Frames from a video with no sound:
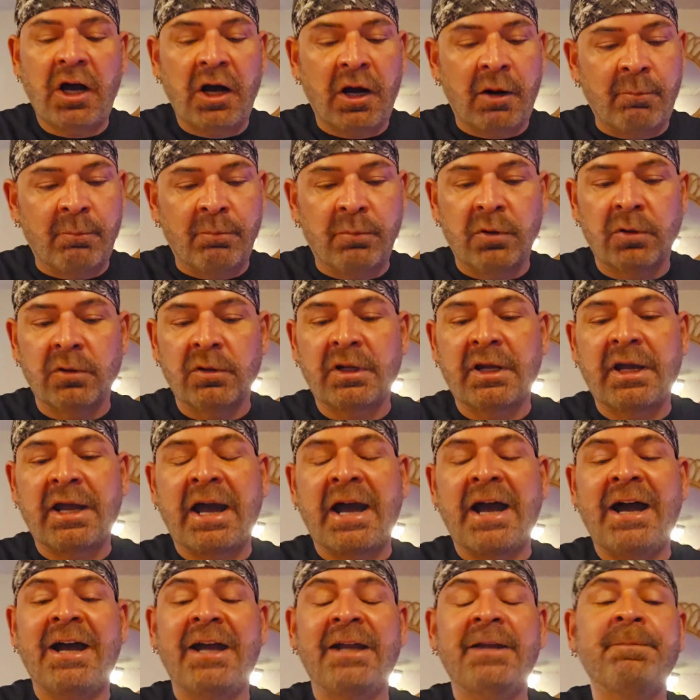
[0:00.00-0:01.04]
humble
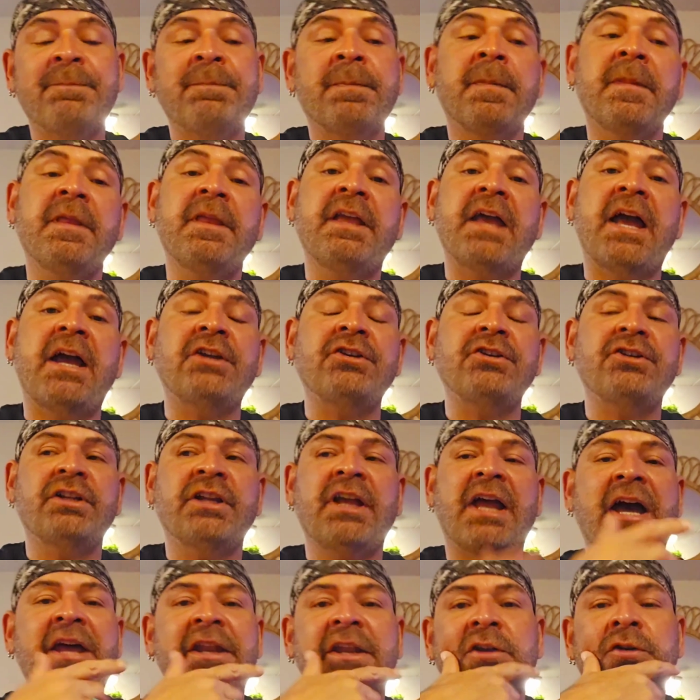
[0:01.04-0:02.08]
guy. He
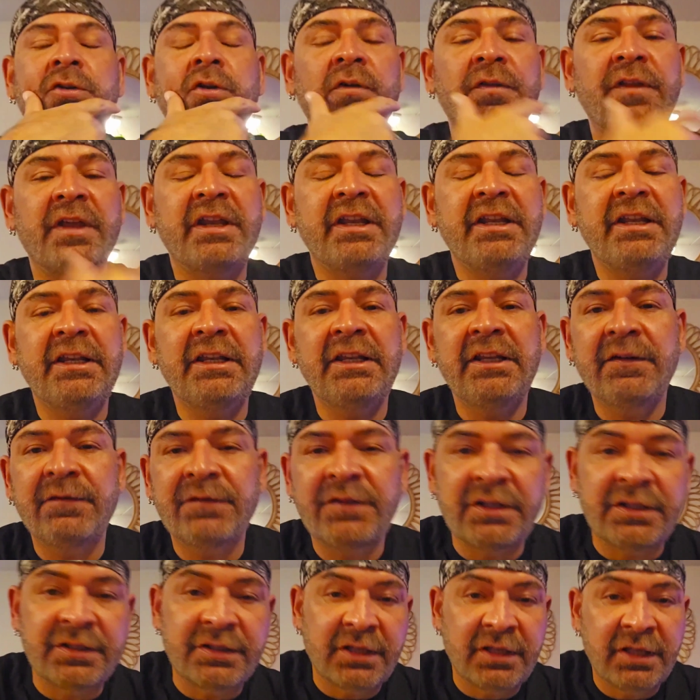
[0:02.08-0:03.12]
actually, I didn't know that he
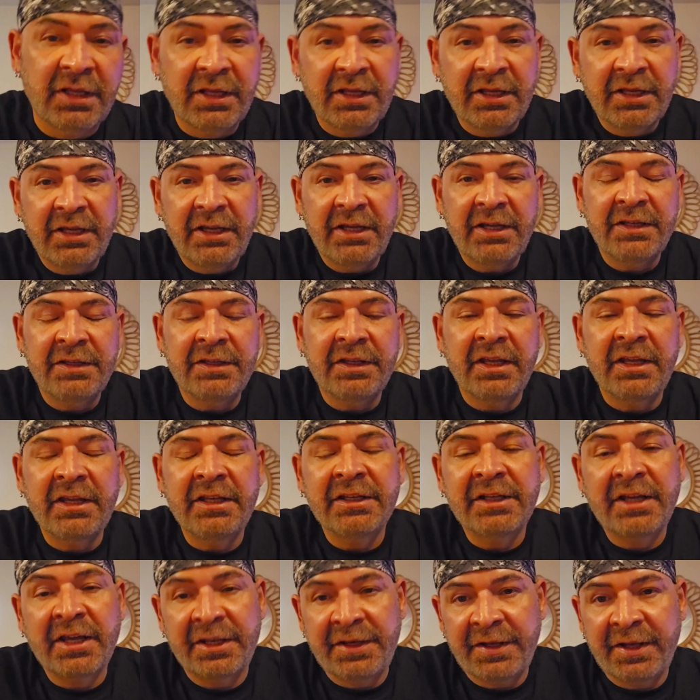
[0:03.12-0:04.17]
lived
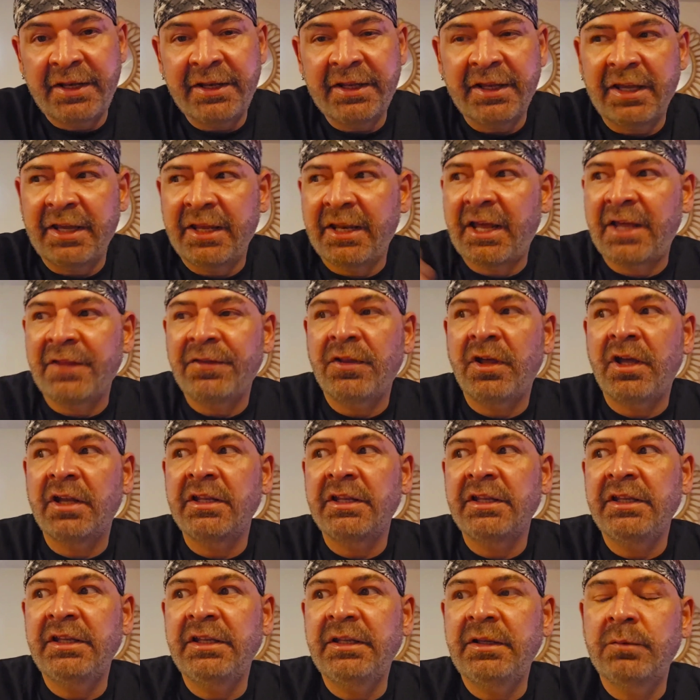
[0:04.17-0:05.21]
in Connecticut. I thought
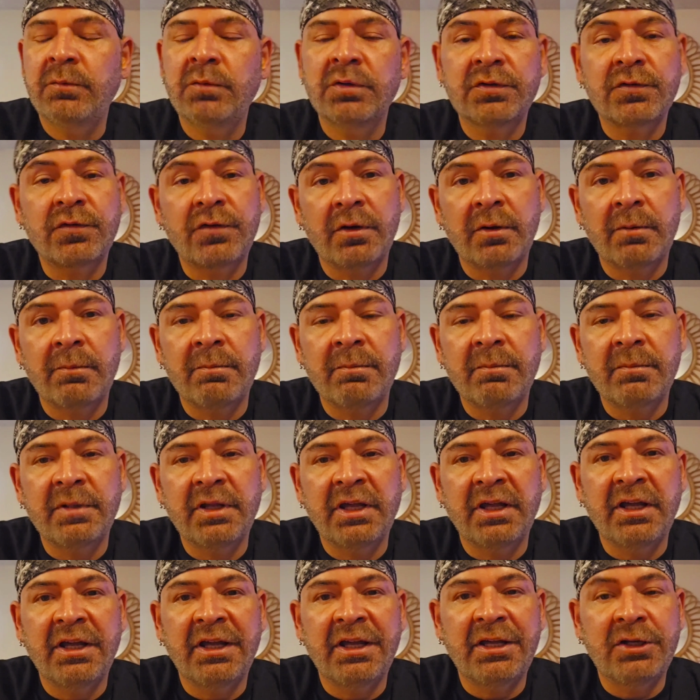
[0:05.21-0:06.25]
he was from
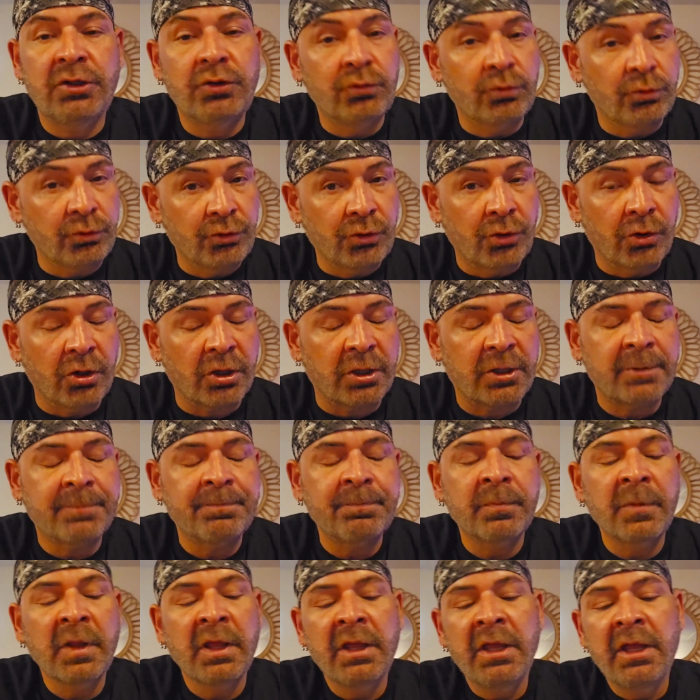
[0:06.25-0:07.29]
New York.
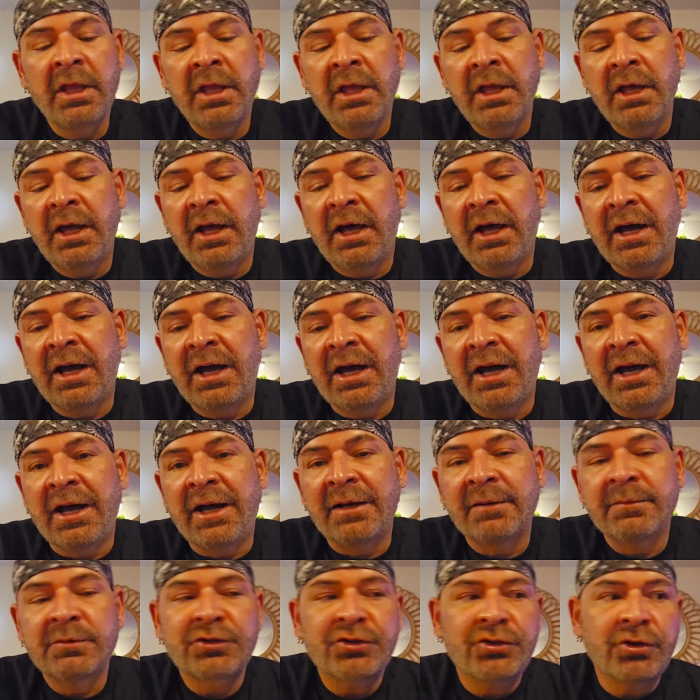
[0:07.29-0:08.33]

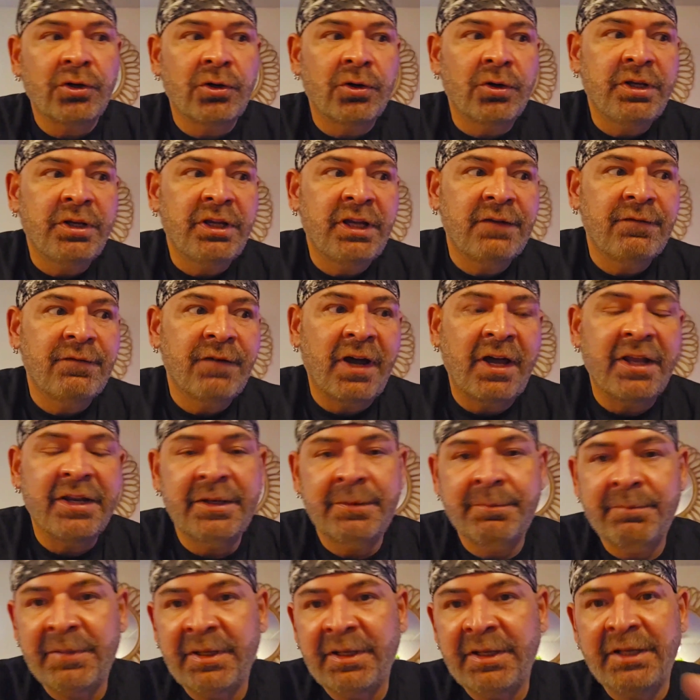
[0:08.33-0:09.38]
So he
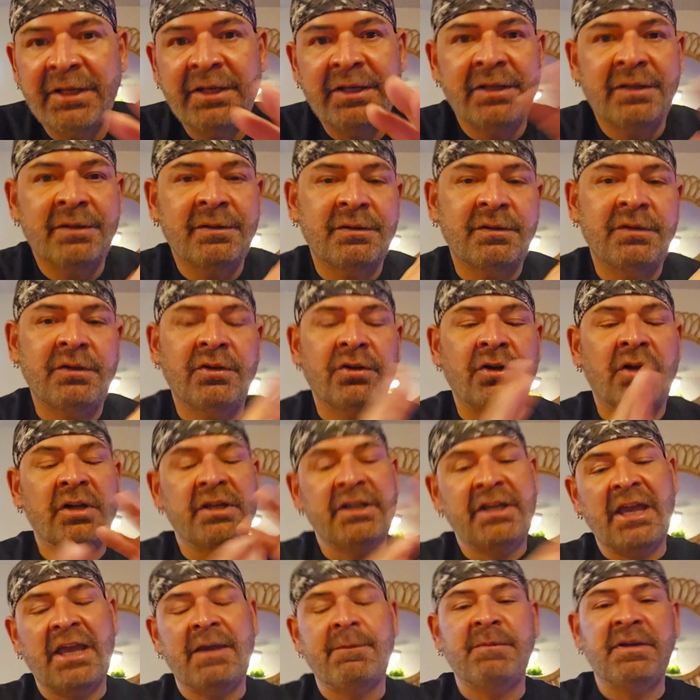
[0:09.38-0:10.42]
invited me, you know,
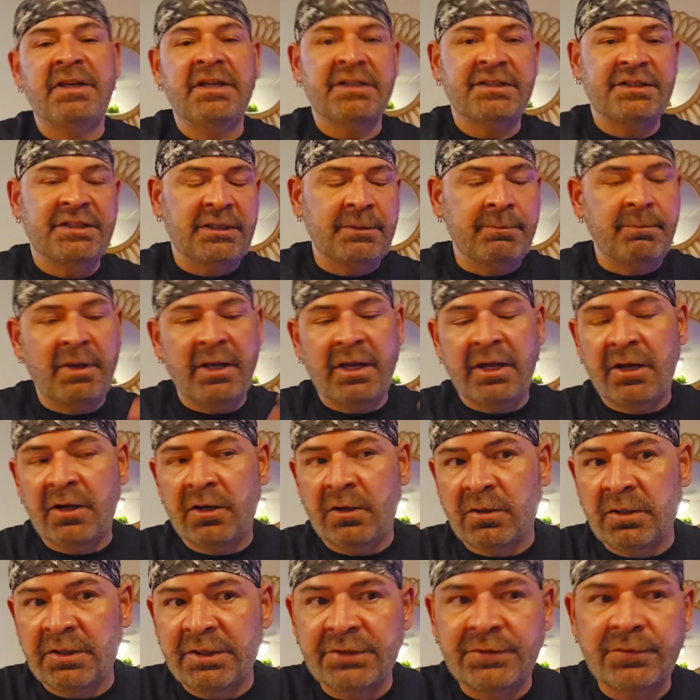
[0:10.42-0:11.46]
he gave me his
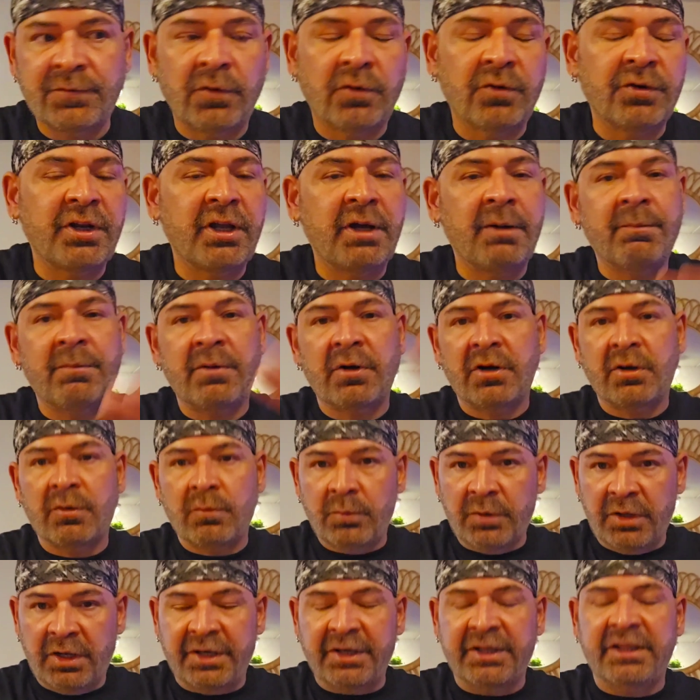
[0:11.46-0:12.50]
email, his phone number.
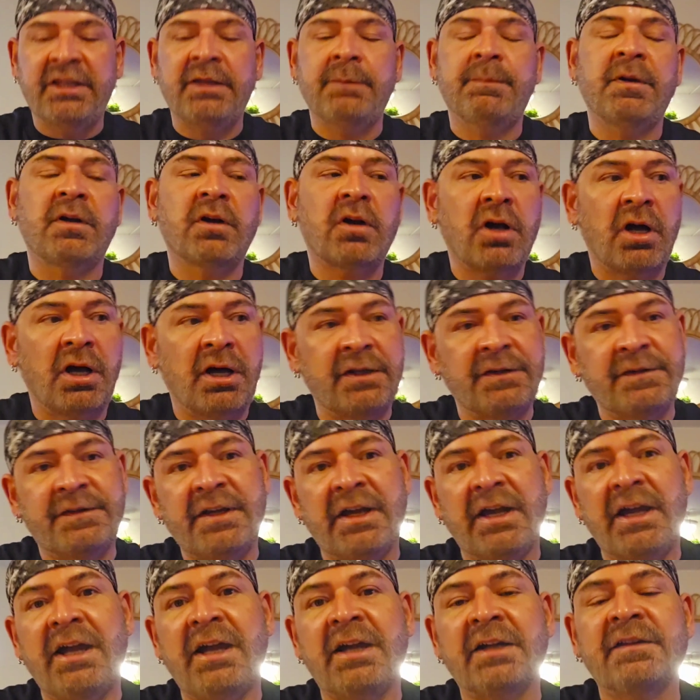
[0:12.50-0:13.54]
We're going to keep in
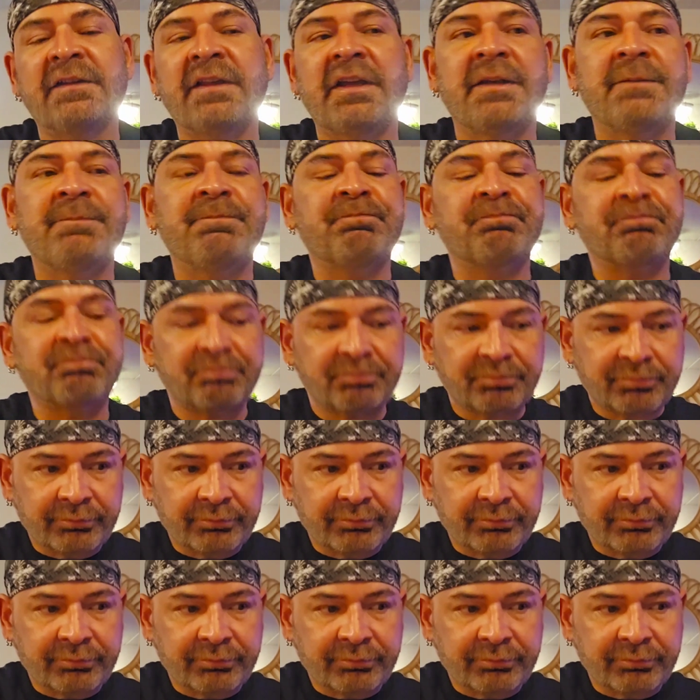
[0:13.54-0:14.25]
contact and,